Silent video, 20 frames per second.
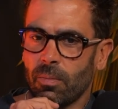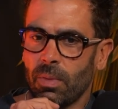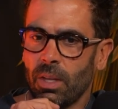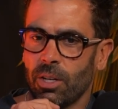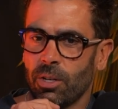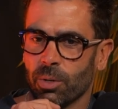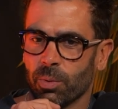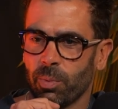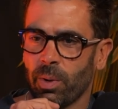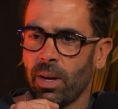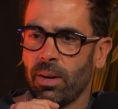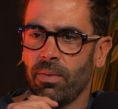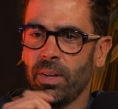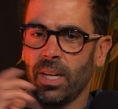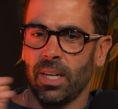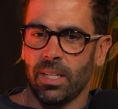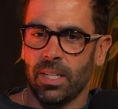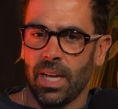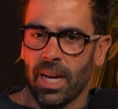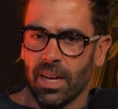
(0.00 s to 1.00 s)

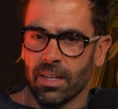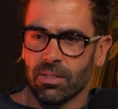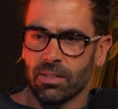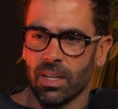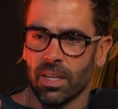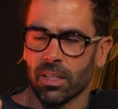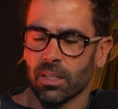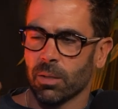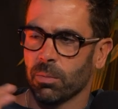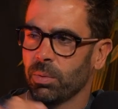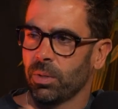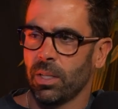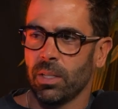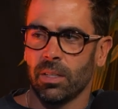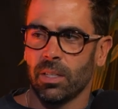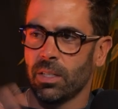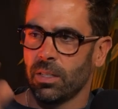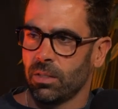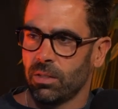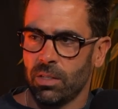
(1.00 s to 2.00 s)
renovating the asset
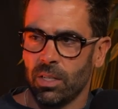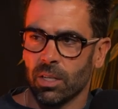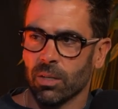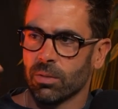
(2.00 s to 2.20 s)
completely,